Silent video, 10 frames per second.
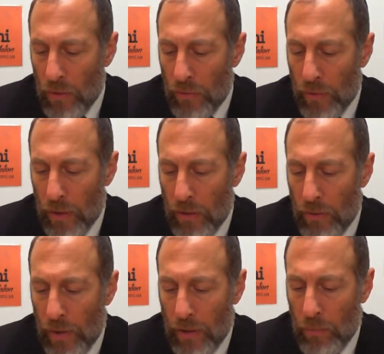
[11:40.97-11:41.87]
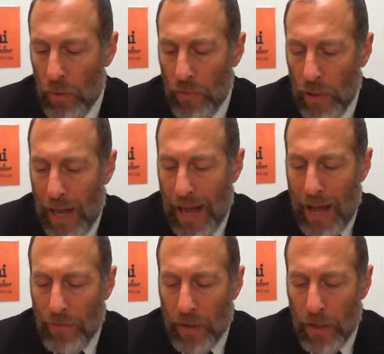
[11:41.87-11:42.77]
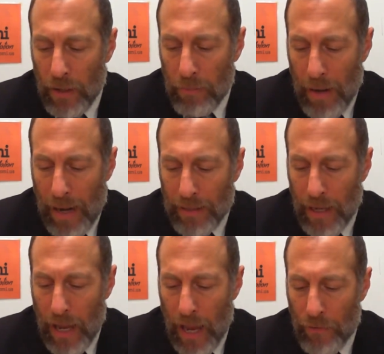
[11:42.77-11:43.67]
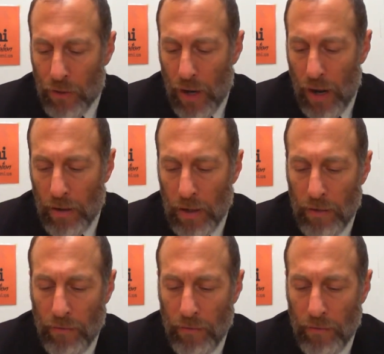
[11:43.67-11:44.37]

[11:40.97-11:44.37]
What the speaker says: In fact, more with la'aved mad efshar